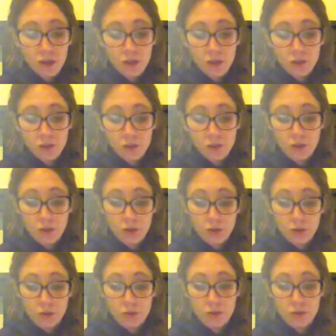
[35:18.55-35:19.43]

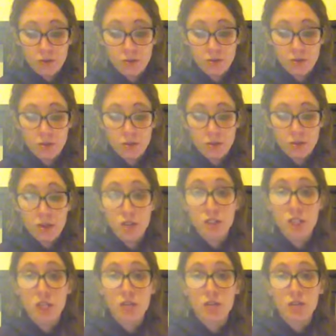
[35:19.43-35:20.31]
So,
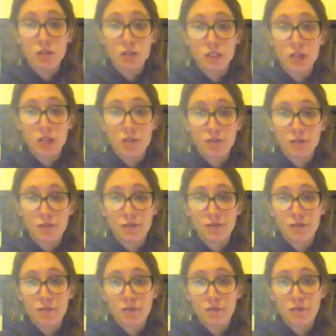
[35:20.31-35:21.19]
general
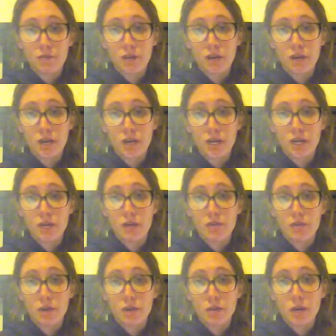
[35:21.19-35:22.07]
stuff before I
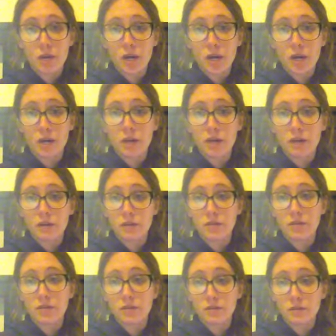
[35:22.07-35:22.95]
run away
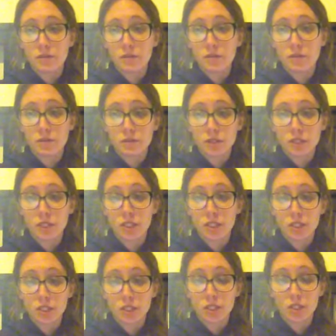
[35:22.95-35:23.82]
and go
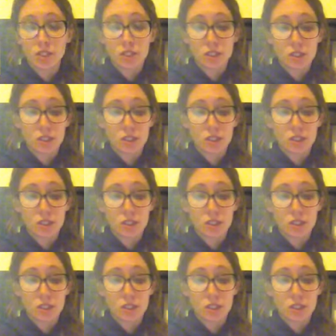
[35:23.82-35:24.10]
stitch.